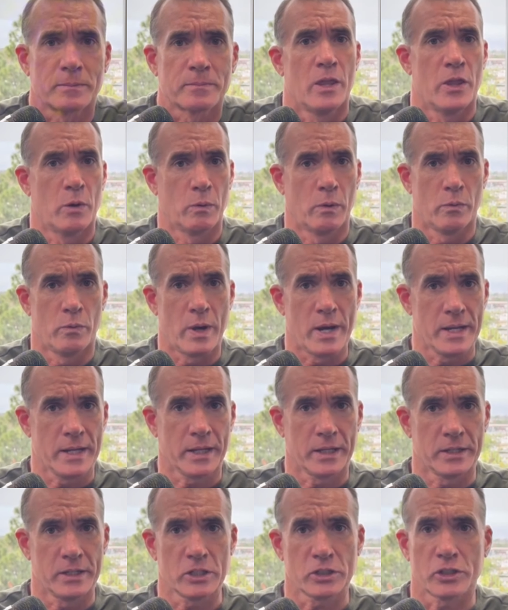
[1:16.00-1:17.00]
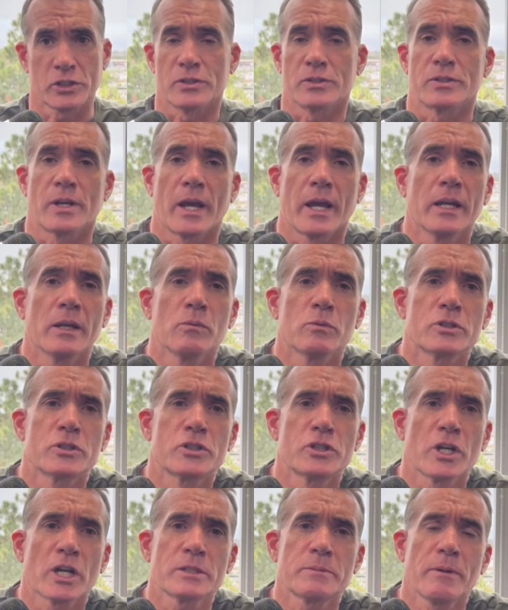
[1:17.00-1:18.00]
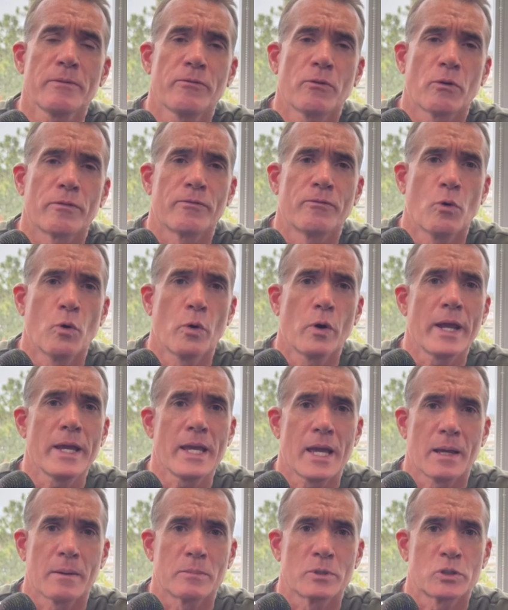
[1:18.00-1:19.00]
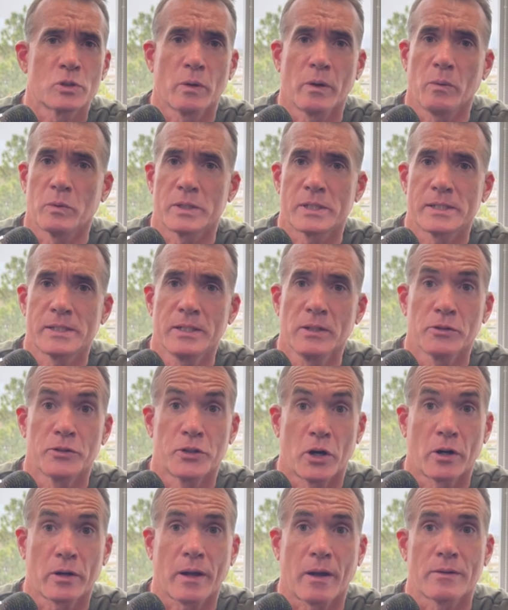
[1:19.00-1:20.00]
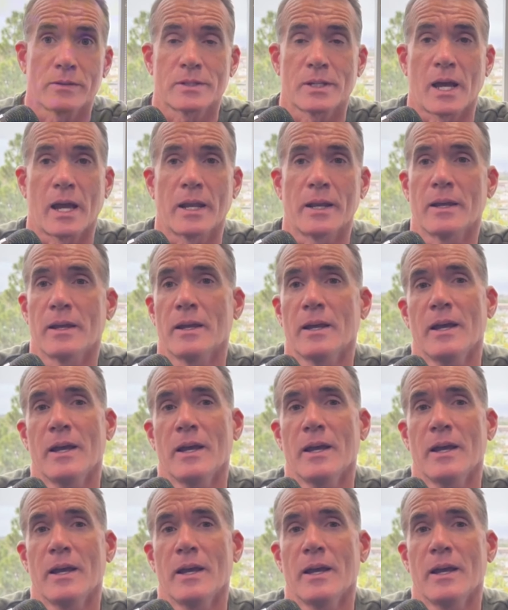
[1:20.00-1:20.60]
There were rainy conditions and it was just before 4 a.m., so it was still dark outside.